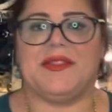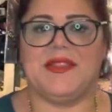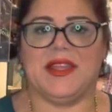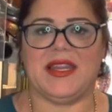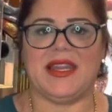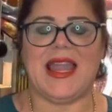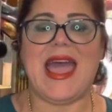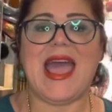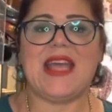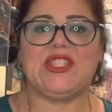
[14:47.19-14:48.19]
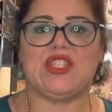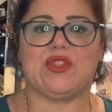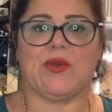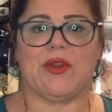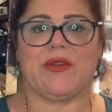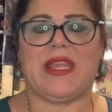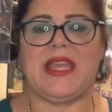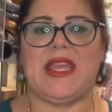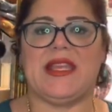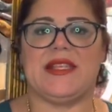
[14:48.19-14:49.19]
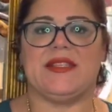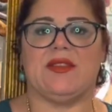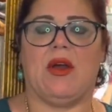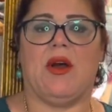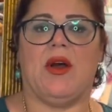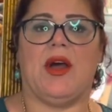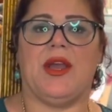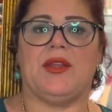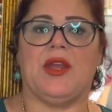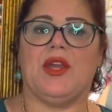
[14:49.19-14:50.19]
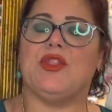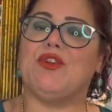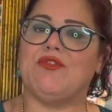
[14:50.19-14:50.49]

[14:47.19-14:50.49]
The last story is on the